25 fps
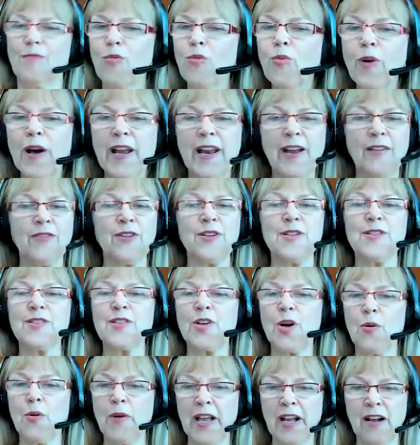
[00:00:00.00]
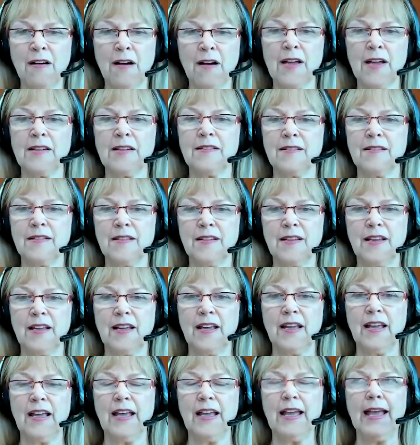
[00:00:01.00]
whatever is going on.
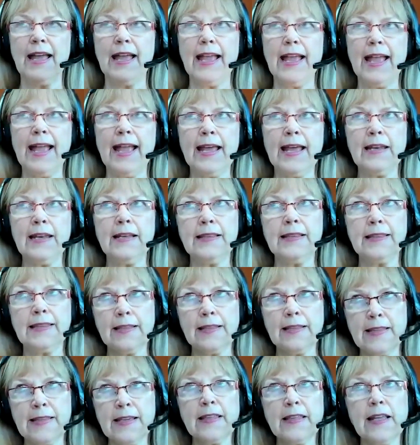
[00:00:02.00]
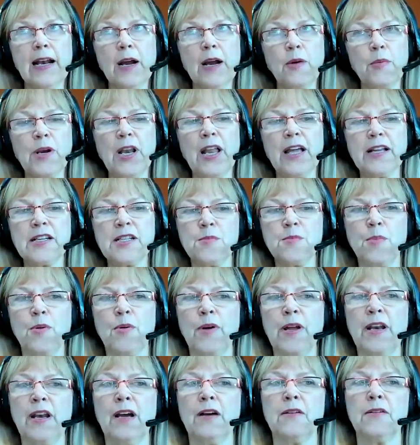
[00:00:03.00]
And the thing that I would like to
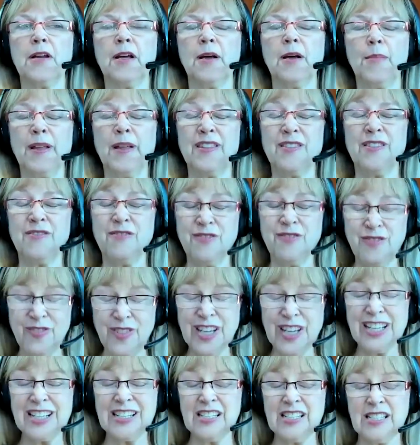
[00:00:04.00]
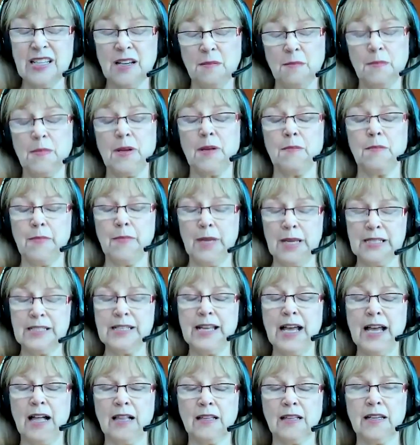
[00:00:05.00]
point out about the victim
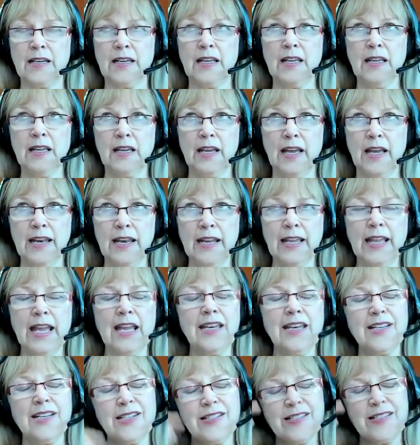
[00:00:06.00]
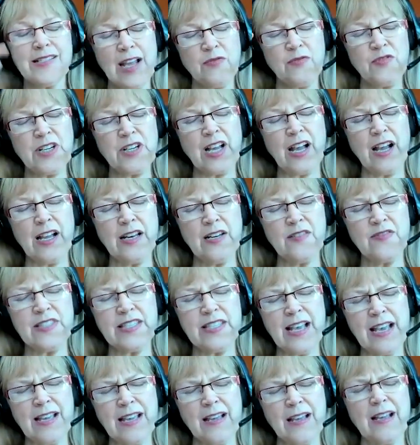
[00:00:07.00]
mentality, and again, you just have to kind of
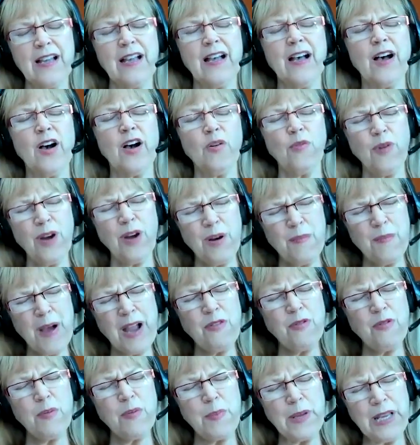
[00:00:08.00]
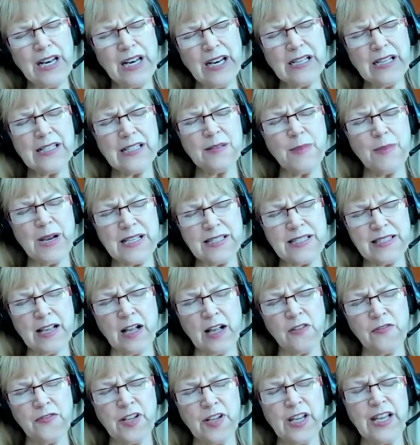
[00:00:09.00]
say, what am I repeating to
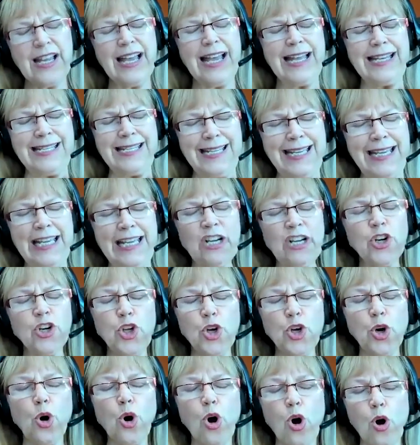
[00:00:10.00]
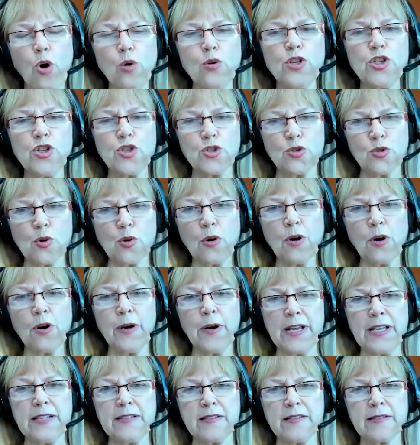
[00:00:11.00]
myself to hear your own
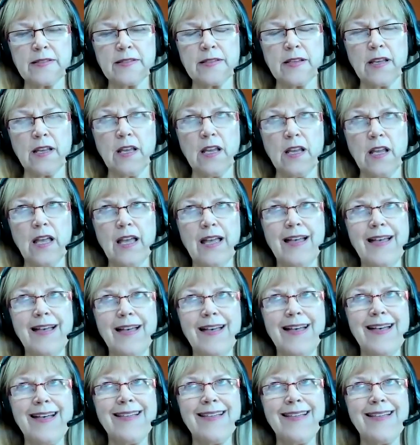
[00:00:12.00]
stories? Hmm.